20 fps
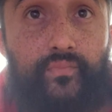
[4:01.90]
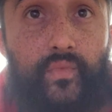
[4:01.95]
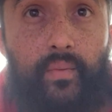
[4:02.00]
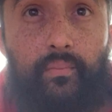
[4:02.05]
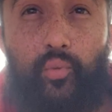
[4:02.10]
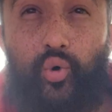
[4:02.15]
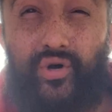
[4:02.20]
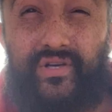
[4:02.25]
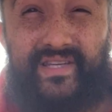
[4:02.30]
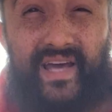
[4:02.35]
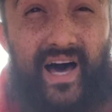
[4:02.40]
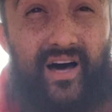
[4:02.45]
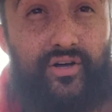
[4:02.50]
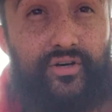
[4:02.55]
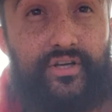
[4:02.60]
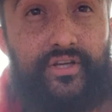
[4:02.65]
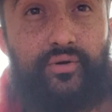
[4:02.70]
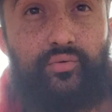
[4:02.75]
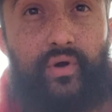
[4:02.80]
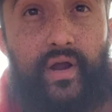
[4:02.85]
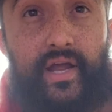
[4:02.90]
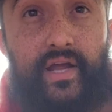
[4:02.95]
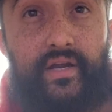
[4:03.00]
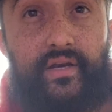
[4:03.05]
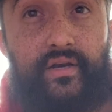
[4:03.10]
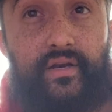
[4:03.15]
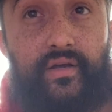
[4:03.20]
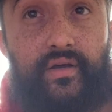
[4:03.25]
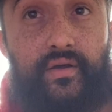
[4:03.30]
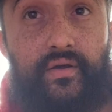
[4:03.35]
Mortality
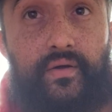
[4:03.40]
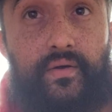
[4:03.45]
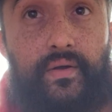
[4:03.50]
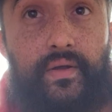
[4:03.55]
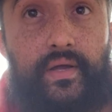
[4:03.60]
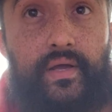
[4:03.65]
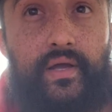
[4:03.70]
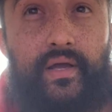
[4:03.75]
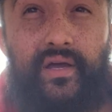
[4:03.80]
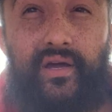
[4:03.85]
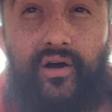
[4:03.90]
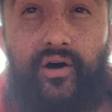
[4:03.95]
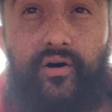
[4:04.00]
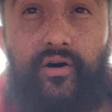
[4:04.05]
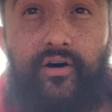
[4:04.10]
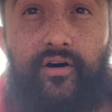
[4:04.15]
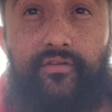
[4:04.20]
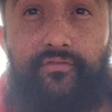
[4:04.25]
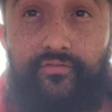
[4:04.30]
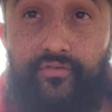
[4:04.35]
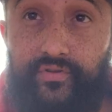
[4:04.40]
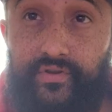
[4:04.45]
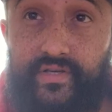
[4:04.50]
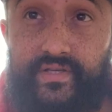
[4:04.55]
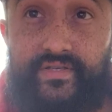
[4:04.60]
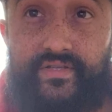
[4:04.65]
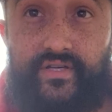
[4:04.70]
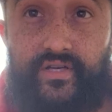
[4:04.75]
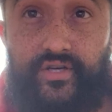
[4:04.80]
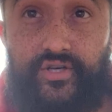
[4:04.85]
rate for
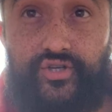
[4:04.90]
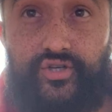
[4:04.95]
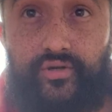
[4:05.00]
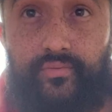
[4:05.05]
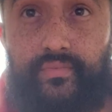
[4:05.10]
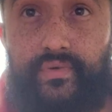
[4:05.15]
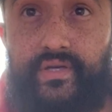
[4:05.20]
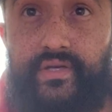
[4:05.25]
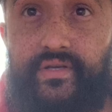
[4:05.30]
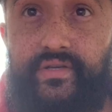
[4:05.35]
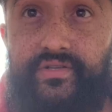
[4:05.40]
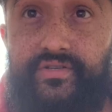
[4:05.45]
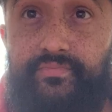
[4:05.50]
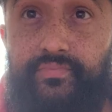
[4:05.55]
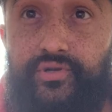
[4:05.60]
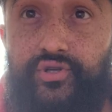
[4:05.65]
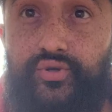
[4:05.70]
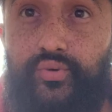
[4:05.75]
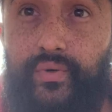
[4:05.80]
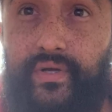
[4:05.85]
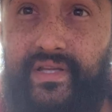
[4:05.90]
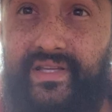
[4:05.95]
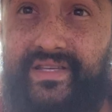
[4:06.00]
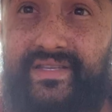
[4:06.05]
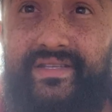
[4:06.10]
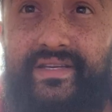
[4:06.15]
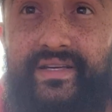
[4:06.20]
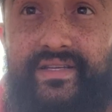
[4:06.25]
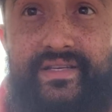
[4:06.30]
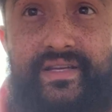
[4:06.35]
this syndrome is between
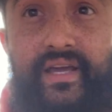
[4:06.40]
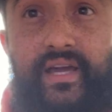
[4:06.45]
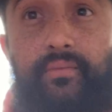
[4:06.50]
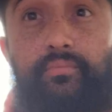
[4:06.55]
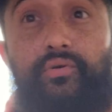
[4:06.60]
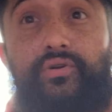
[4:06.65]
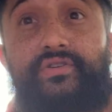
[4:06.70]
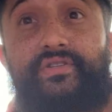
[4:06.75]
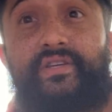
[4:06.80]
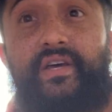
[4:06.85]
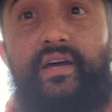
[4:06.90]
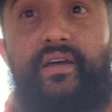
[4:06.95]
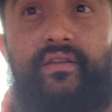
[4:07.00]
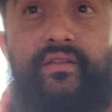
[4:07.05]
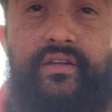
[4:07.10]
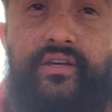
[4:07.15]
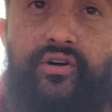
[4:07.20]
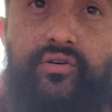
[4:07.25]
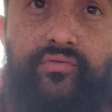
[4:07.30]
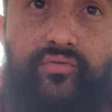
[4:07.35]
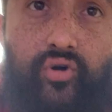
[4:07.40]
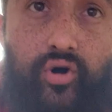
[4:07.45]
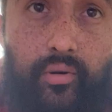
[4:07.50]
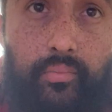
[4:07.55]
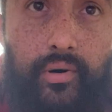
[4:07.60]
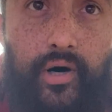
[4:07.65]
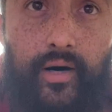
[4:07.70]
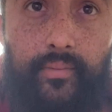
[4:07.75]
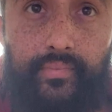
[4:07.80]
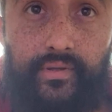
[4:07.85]
6 and 8% in the overall
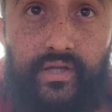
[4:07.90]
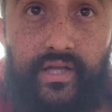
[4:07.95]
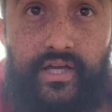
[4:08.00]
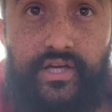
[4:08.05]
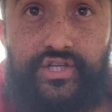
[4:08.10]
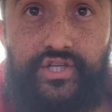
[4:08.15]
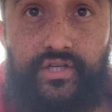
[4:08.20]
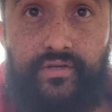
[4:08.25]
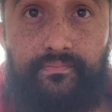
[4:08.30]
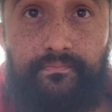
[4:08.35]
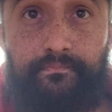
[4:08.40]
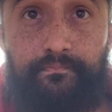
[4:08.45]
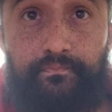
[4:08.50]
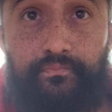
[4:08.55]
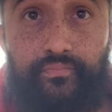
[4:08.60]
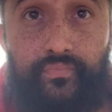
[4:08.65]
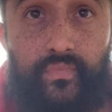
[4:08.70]
population.